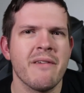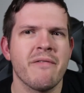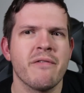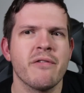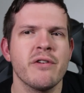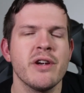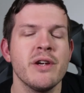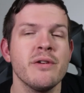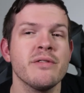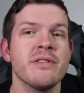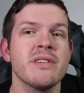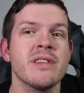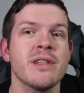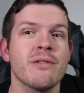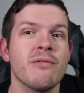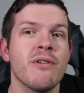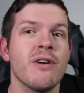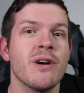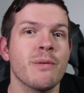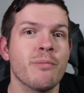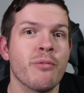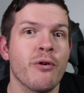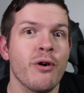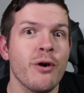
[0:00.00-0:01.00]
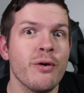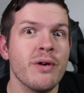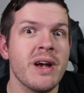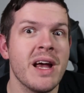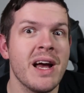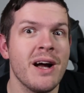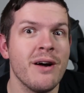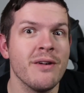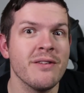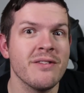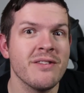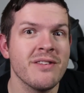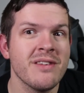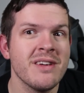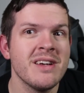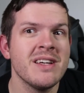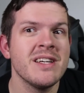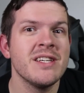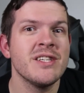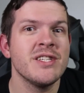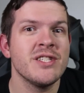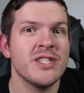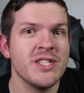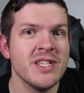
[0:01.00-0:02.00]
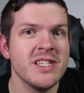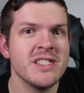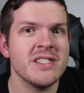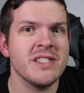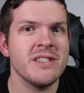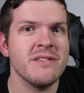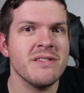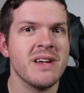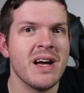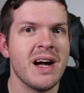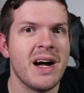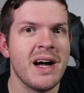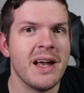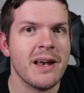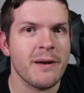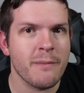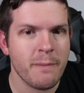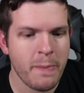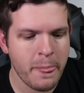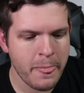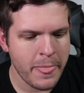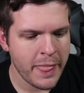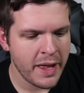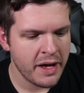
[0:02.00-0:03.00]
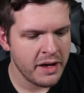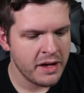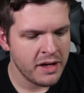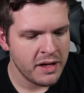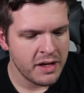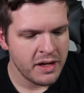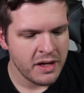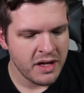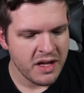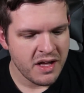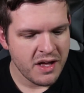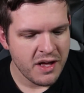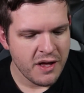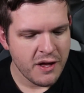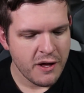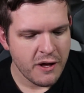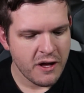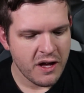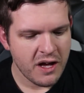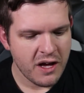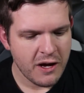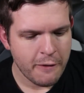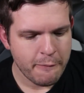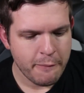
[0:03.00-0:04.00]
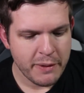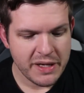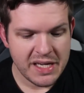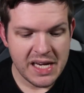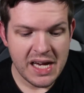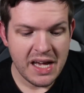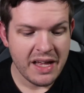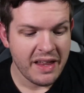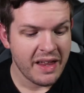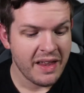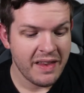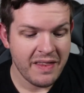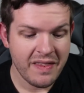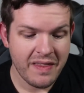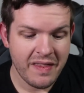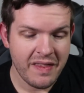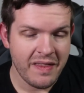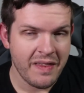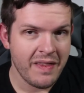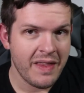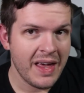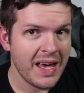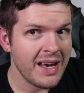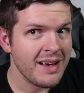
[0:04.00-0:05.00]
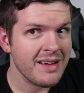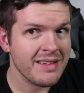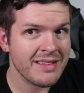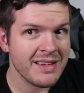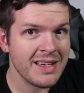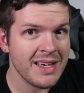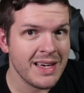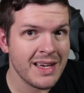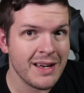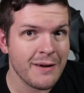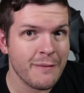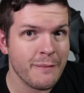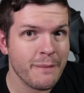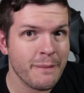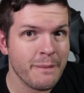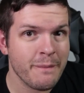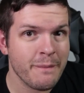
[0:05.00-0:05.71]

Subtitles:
using the wrong pronouns. Shit you not. And that is it.